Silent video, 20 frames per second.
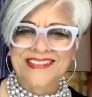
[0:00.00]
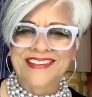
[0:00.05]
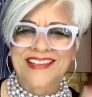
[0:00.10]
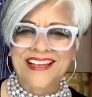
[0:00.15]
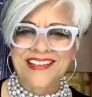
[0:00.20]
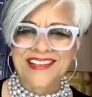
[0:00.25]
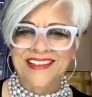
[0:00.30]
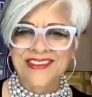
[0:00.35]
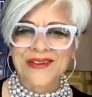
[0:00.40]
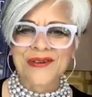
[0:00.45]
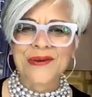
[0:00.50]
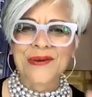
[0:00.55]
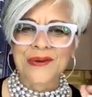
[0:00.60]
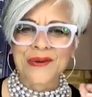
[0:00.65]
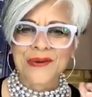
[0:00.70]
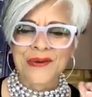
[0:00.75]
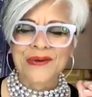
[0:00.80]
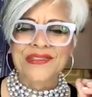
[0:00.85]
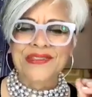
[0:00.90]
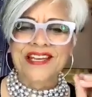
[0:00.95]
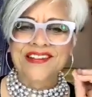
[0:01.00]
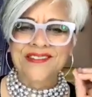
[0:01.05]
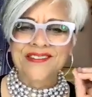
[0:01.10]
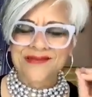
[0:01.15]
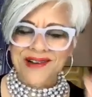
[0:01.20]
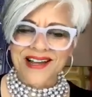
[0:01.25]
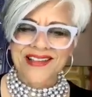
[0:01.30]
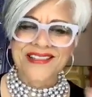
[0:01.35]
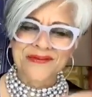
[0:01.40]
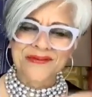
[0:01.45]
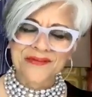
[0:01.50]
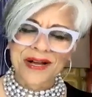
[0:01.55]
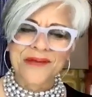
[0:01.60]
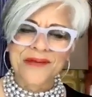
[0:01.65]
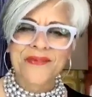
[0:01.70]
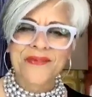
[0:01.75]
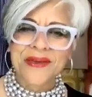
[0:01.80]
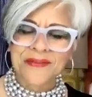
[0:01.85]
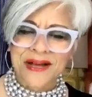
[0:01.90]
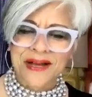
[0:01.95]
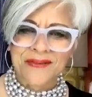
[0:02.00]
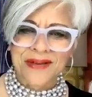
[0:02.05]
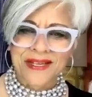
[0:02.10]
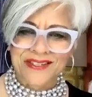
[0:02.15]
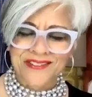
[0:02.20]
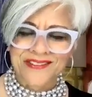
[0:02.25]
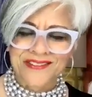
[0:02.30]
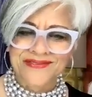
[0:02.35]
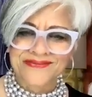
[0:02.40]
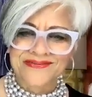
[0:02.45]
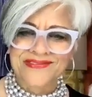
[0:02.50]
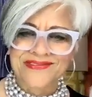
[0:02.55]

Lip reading: that Radha might be my mother.